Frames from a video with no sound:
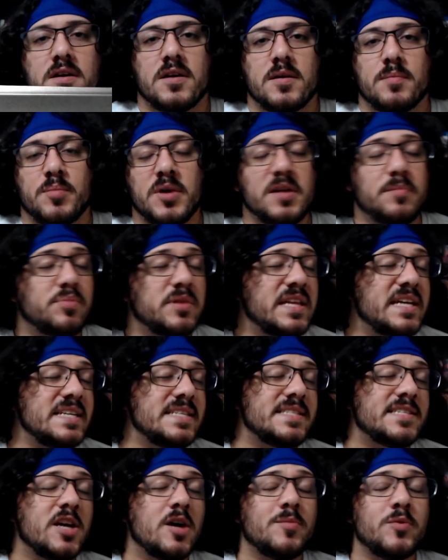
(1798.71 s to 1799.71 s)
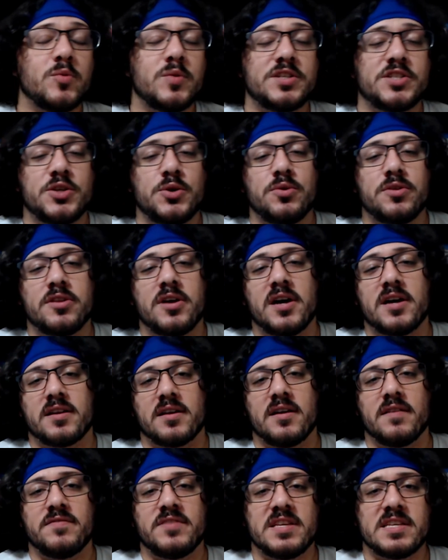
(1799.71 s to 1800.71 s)
But please tell me what you thought
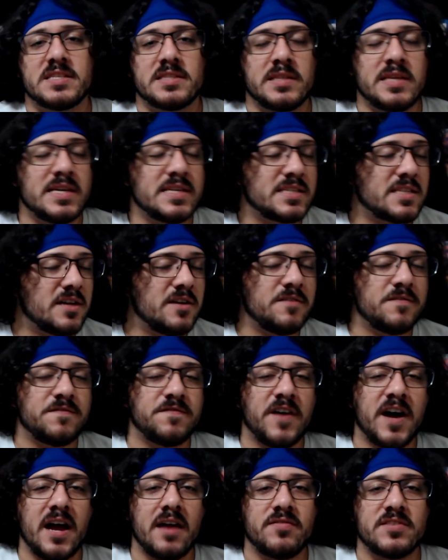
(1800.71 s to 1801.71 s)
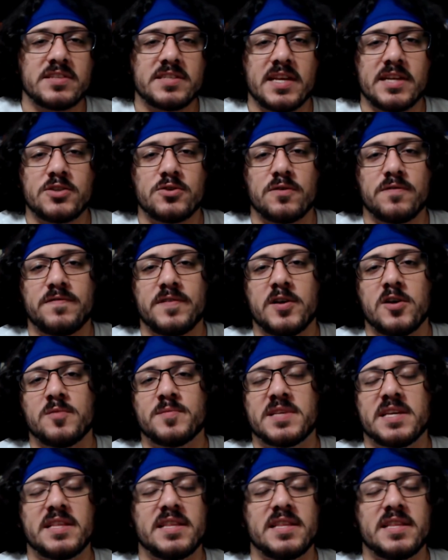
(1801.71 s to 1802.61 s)
of this list of 5 essential films in the